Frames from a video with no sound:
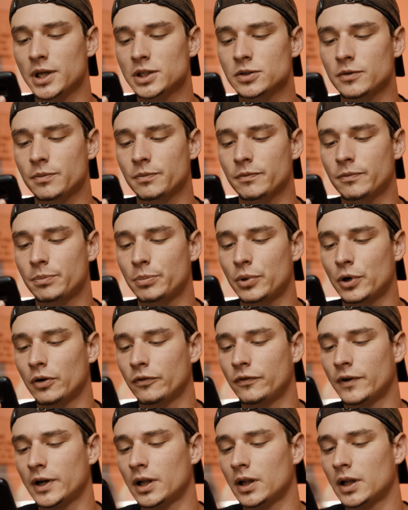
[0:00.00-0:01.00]
picture
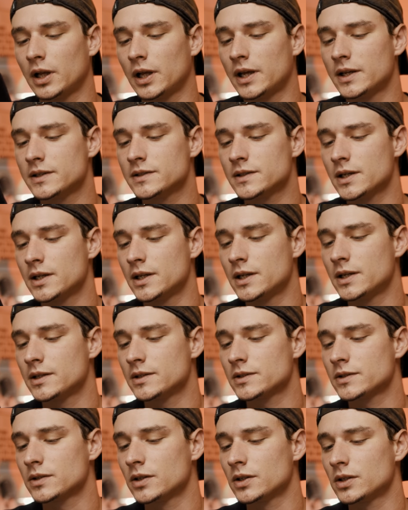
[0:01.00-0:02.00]
profile as
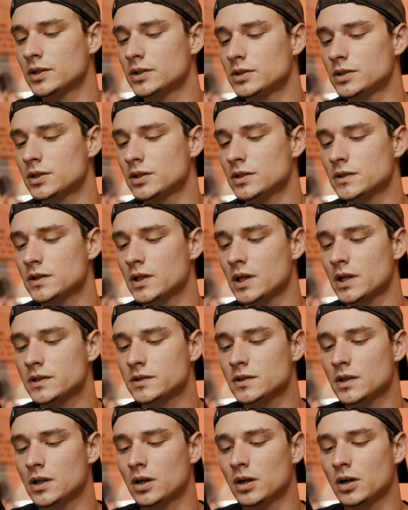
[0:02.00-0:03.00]
is? Just
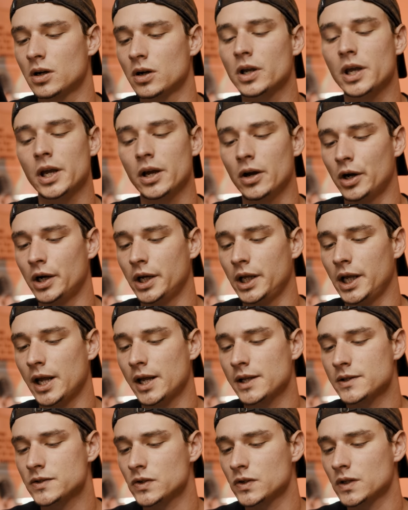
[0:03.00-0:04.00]
as long, okay, I already
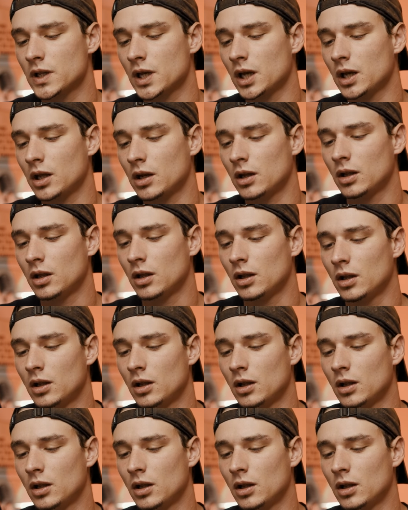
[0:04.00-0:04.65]
answered that.